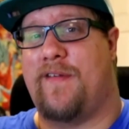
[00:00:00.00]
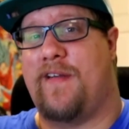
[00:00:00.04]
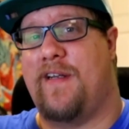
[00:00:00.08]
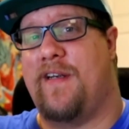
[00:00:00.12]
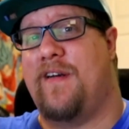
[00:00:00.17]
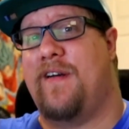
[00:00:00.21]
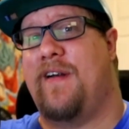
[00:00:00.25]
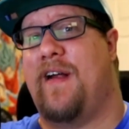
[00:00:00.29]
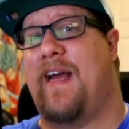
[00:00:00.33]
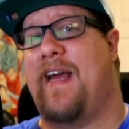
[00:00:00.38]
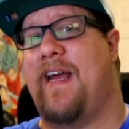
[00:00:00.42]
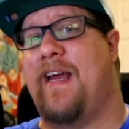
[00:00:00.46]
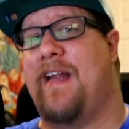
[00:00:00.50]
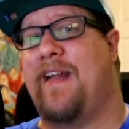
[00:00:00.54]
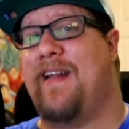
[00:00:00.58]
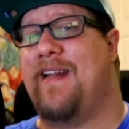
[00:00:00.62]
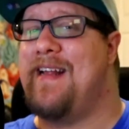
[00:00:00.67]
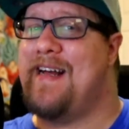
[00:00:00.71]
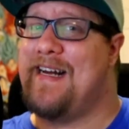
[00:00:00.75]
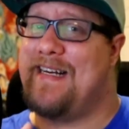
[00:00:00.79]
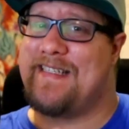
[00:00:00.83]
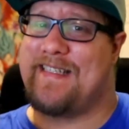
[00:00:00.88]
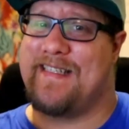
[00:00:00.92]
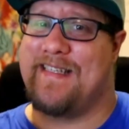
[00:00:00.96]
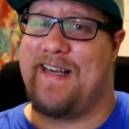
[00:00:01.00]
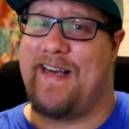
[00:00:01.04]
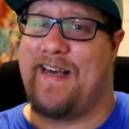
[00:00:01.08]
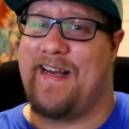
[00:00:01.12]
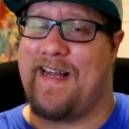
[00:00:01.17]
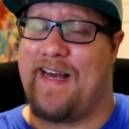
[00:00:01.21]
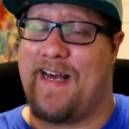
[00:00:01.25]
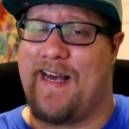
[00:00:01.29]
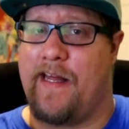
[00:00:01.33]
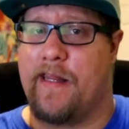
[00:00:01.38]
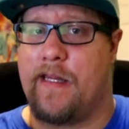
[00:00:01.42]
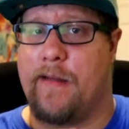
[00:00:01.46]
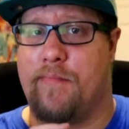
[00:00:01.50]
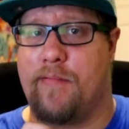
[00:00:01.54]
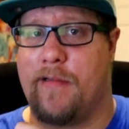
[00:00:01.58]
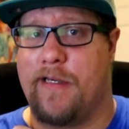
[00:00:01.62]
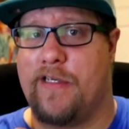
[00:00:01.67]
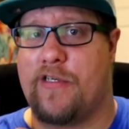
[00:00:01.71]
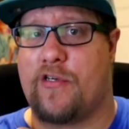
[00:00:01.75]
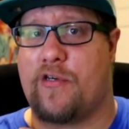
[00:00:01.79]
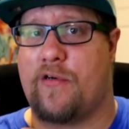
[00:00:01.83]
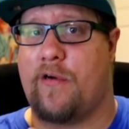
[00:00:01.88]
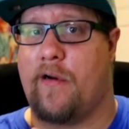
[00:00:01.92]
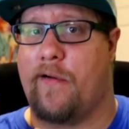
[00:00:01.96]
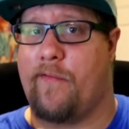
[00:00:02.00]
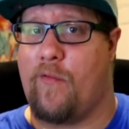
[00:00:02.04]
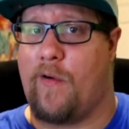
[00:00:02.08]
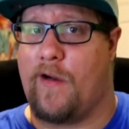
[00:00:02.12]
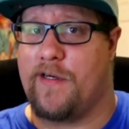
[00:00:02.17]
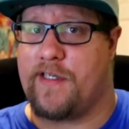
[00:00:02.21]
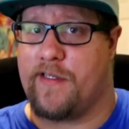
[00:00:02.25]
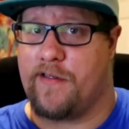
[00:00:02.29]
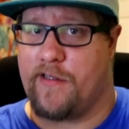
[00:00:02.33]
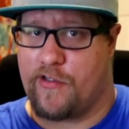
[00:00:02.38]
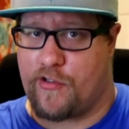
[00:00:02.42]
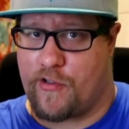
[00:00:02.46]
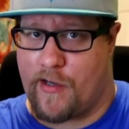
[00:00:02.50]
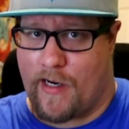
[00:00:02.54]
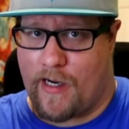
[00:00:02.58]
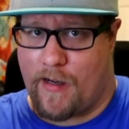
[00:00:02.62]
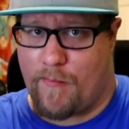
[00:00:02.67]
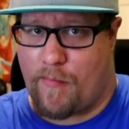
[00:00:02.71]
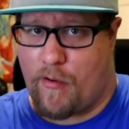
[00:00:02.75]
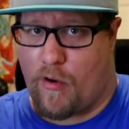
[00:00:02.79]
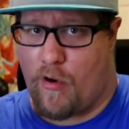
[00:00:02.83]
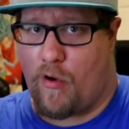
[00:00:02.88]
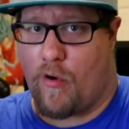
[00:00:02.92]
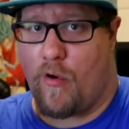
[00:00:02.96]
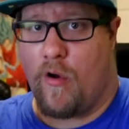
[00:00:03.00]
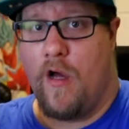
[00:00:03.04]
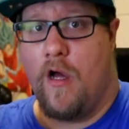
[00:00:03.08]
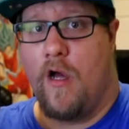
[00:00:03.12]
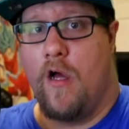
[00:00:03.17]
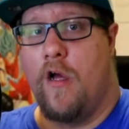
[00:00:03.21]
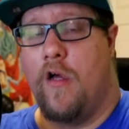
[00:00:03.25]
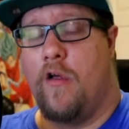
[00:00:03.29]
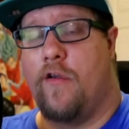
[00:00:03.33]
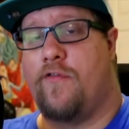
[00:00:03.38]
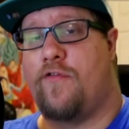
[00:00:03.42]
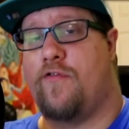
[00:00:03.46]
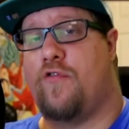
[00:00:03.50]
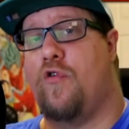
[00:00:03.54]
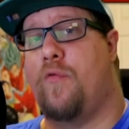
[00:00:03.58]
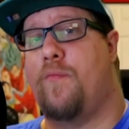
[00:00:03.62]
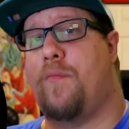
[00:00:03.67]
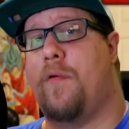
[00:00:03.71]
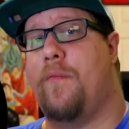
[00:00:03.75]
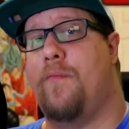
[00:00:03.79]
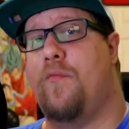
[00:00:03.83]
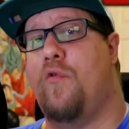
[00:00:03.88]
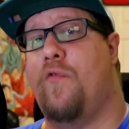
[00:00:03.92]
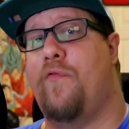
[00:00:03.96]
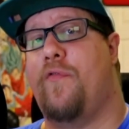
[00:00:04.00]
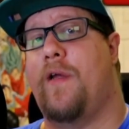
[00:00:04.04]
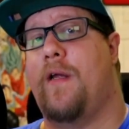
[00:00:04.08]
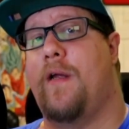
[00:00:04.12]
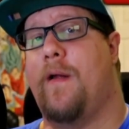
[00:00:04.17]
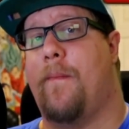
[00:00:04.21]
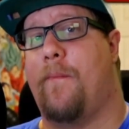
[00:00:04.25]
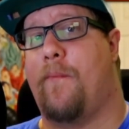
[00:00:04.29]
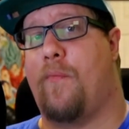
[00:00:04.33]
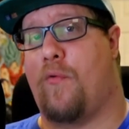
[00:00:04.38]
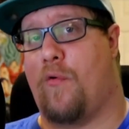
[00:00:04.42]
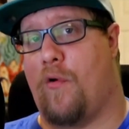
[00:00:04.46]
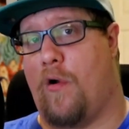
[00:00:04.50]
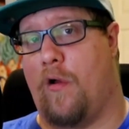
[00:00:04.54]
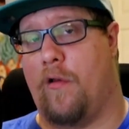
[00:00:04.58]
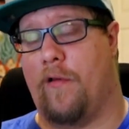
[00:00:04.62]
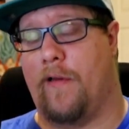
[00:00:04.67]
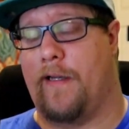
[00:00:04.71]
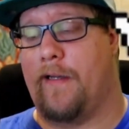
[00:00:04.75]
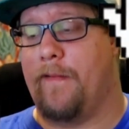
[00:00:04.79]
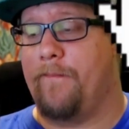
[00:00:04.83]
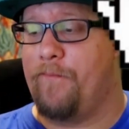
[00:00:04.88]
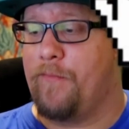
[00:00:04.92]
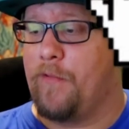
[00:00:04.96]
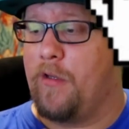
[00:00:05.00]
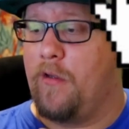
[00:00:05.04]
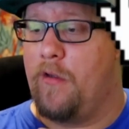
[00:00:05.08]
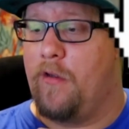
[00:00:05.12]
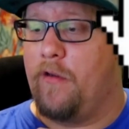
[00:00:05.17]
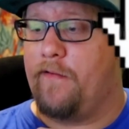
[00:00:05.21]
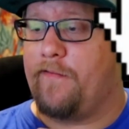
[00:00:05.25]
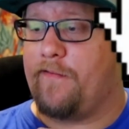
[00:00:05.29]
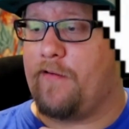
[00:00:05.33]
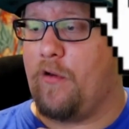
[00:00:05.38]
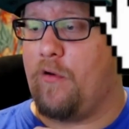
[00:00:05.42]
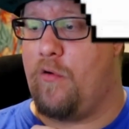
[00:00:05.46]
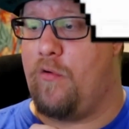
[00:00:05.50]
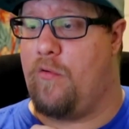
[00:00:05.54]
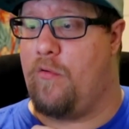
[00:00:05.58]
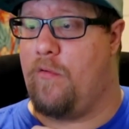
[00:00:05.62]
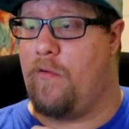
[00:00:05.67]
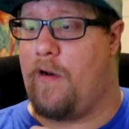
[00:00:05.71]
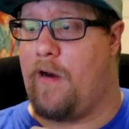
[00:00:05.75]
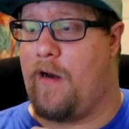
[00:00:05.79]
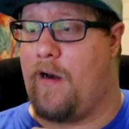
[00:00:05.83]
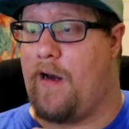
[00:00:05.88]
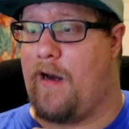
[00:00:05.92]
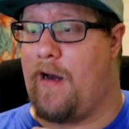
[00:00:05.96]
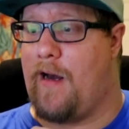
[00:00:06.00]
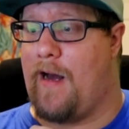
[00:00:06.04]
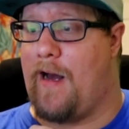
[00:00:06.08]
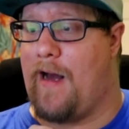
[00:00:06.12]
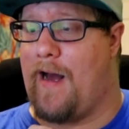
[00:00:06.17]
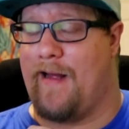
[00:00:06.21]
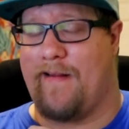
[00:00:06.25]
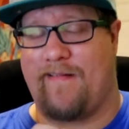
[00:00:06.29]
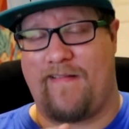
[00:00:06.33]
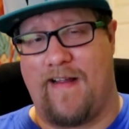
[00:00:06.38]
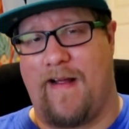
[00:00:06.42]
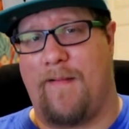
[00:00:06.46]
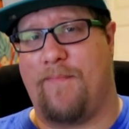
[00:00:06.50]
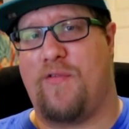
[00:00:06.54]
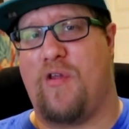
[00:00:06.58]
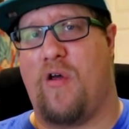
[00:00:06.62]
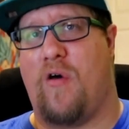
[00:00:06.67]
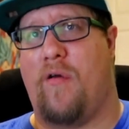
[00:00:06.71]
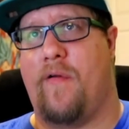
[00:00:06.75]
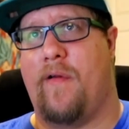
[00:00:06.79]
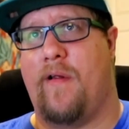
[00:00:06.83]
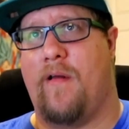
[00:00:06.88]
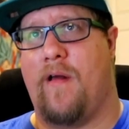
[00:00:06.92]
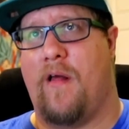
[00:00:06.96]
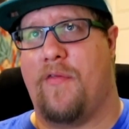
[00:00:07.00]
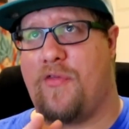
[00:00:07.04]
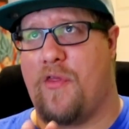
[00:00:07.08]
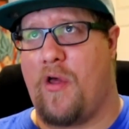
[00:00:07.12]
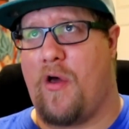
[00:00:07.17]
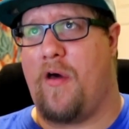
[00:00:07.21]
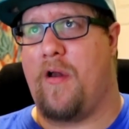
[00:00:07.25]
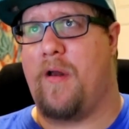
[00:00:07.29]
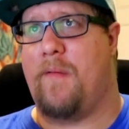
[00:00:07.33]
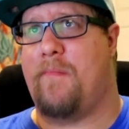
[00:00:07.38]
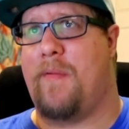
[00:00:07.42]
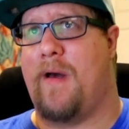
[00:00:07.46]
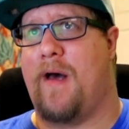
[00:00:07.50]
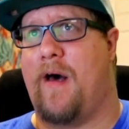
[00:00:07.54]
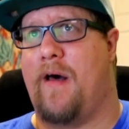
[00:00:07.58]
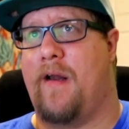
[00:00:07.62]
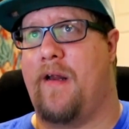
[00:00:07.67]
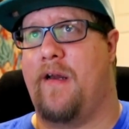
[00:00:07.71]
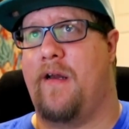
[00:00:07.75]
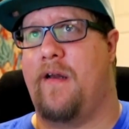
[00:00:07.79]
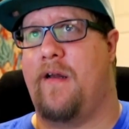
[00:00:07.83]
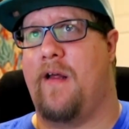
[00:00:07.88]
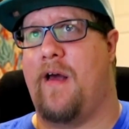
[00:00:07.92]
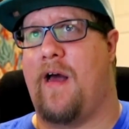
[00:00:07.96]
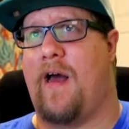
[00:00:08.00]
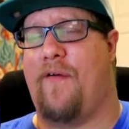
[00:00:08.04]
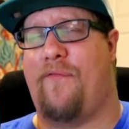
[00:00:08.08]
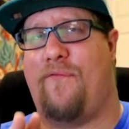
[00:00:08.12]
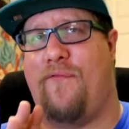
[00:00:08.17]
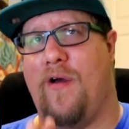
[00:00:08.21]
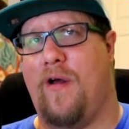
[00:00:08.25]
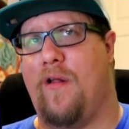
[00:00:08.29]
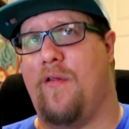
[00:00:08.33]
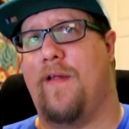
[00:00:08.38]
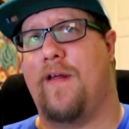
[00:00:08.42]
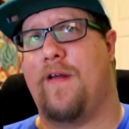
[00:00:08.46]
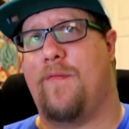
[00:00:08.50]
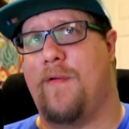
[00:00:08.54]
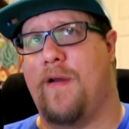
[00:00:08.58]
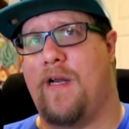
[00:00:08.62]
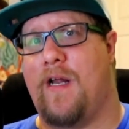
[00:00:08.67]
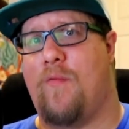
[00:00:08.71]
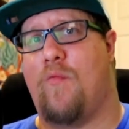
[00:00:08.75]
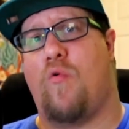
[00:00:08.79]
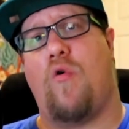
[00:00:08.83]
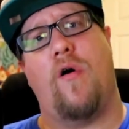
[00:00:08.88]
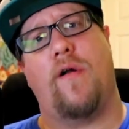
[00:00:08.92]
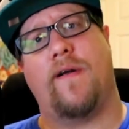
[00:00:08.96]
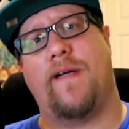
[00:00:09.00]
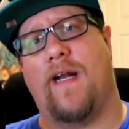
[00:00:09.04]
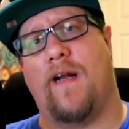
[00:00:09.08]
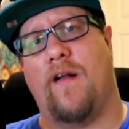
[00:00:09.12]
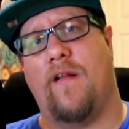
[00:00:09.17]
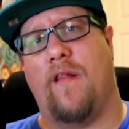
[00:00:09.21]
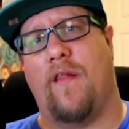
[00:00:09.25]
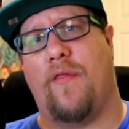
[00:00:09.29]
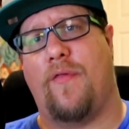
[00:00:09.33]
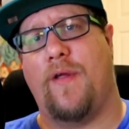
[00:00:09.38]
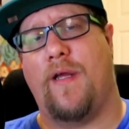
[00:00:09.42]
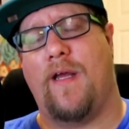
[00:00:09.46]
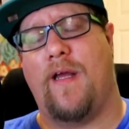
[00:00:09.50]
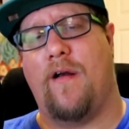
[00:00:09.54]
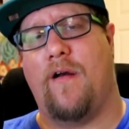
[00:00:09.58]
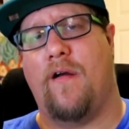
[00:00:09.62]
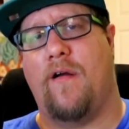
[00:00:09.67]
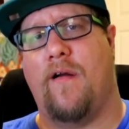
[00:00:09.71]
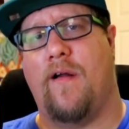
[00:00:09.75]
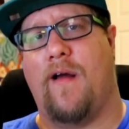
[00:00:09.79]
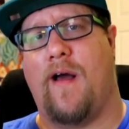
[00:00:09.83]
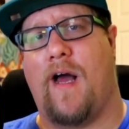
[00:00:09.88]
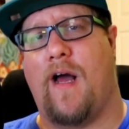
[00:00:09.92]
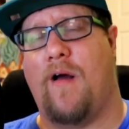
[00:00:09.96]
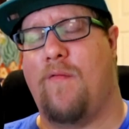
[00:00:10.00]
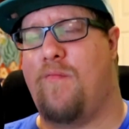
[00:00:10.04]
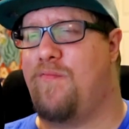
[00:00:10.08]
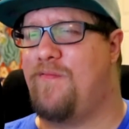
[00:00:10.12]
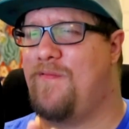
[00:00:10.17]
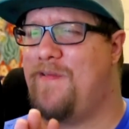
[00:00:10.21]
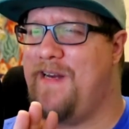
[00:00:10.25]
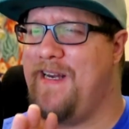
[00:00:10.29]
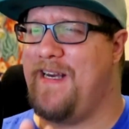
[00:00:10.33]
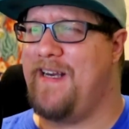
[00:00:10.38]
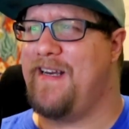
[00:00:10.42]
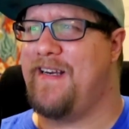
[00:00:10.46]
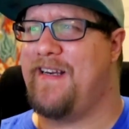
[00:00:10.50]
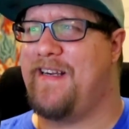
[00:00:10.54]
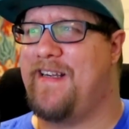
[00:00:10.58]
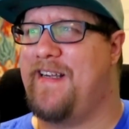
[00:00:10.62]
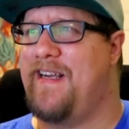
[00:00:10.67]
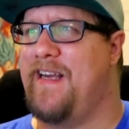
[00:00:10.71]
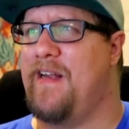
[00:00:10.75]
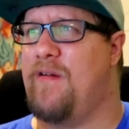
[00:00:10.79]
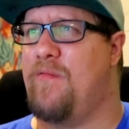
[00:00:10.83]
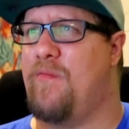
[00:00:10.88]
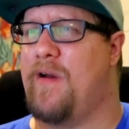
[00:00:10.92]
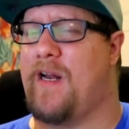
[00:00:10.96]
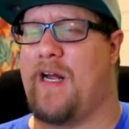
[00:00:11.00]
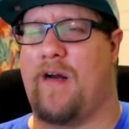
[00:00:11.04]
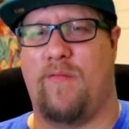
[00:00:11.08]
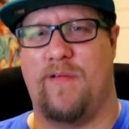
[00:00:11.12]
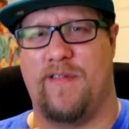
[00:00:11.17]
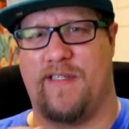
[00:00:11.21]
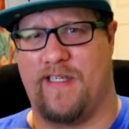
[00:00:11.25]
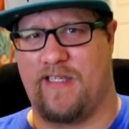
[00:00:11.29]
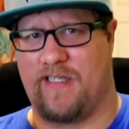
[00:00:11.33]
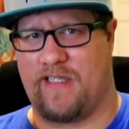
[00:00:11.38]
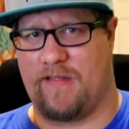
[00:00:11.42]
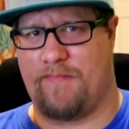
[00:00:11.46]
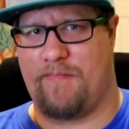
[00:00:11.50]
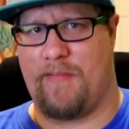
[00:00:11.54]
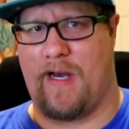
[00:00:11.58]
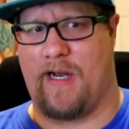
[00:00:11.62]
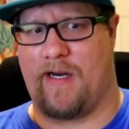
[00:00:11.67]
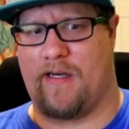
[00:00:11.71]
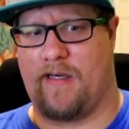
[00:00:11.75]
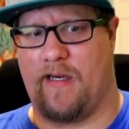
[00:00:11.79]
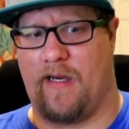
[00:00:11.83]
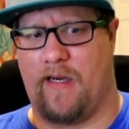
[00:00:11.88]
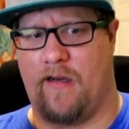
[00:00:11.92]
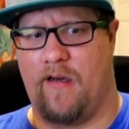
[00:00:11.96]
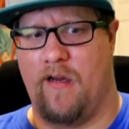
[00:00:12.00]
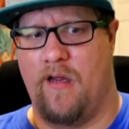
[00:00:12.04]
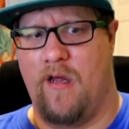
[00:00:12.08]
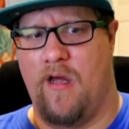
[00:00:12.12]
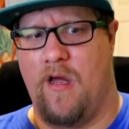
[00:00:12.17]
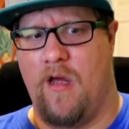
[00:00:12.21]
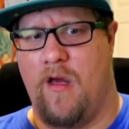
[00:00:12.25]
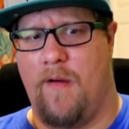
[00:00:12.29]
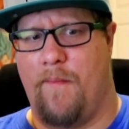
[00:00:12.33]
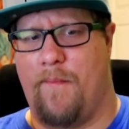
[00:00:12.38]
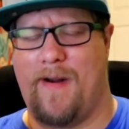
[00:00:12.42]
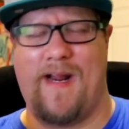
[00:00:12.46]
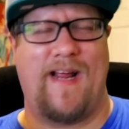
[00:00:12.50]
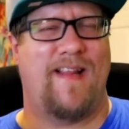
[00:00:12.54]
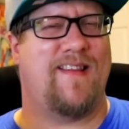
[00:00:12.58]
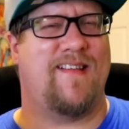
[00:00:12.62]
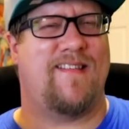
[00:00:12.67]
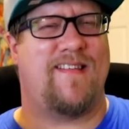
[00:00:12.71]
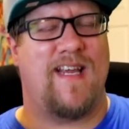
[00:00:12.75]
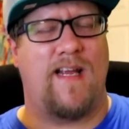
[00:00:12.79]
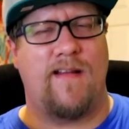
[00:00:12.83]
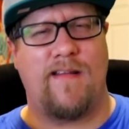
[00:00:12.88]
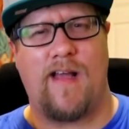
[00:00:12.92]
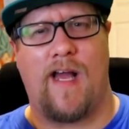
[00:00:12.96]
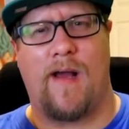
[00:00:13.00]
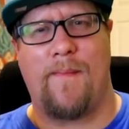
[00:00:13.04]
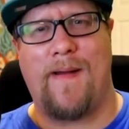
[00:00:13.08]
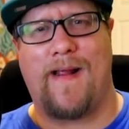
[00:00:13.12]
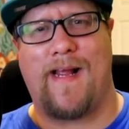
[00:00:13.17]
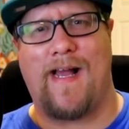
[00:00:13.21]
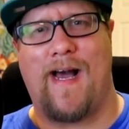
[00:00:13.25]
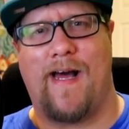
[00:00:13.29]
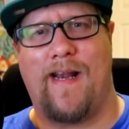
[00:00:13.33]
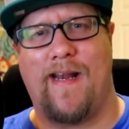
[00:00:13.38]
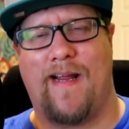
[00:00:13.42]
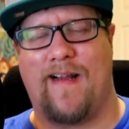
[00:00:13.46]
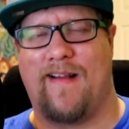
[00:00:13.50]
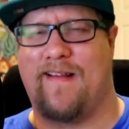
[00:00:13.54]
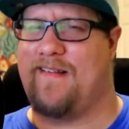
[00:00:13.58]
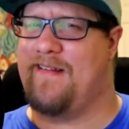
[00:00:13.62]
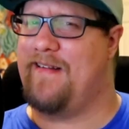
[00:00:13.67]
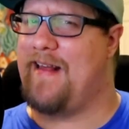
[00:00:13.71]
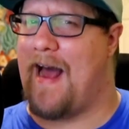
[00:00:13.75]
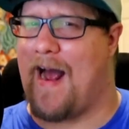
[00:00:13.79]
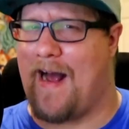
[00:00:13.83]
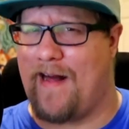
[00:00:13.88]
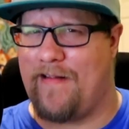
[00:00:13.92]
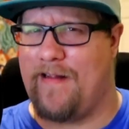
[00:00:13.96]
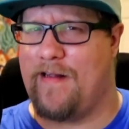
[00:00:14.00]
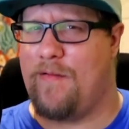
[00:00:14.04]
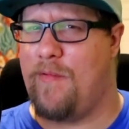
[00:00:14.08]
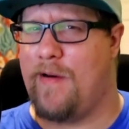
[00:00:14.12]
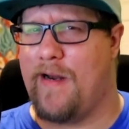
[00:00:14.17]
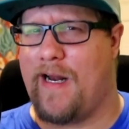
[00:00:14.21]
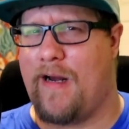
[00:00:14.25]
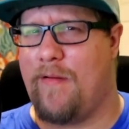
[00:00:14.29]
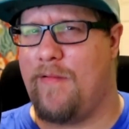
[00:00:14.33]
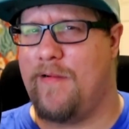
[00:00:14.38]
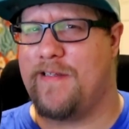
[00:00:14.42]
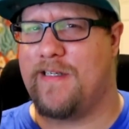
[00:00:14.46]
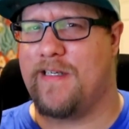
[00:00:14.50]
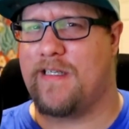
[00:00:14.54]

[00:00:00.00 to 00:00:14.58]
here, and last night I had the pleasure of watching the Dragon Ball Super movie Broly. So, I slept on it, I thought about it, I felt like when I walked out of the theater, I didn't get what I was expecting. But at the same time, I got exactly what I was